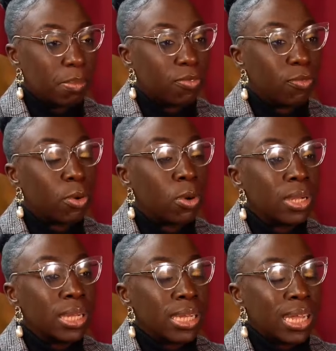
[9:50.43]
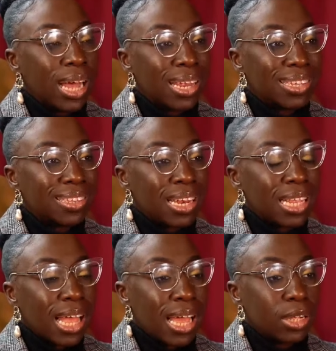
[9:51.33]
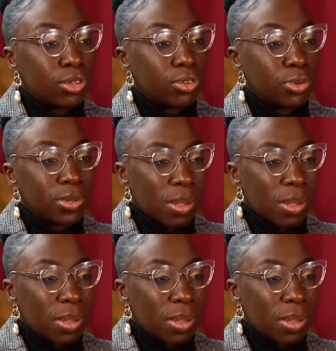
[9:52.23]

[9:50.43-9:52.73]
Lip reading: Before, understanding that I can do